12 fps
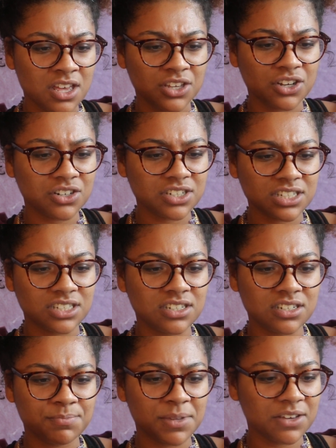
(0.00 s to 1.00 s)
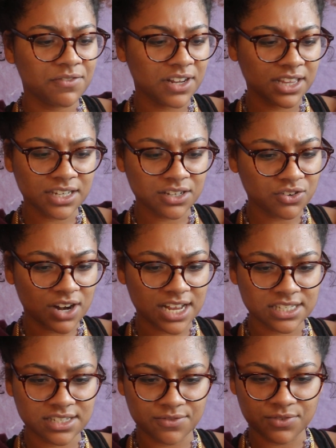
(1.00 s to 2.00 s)
You're just being really
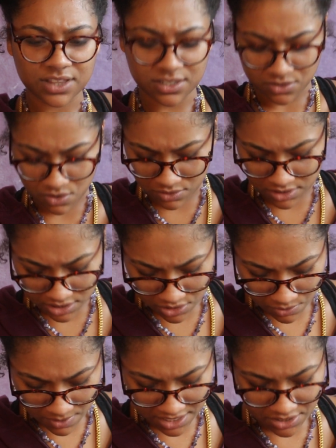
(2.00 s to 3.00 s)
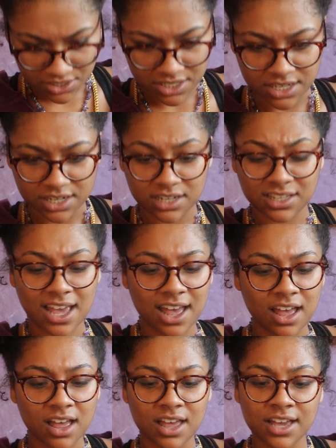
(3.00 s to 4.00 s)
aggressive with this whole situation.
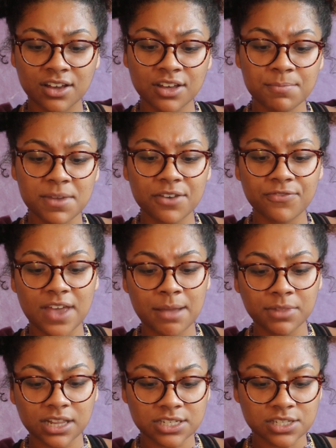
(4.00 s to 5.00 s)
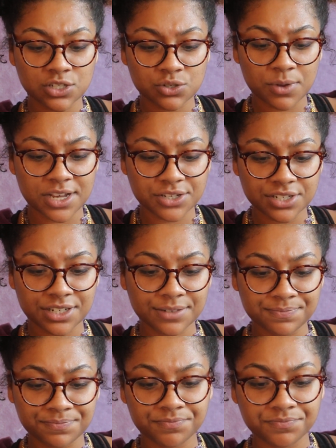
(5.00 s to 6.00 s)
Yeah, it could be a family
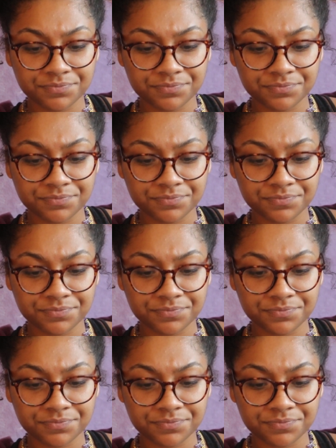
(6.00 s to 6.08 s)
situation.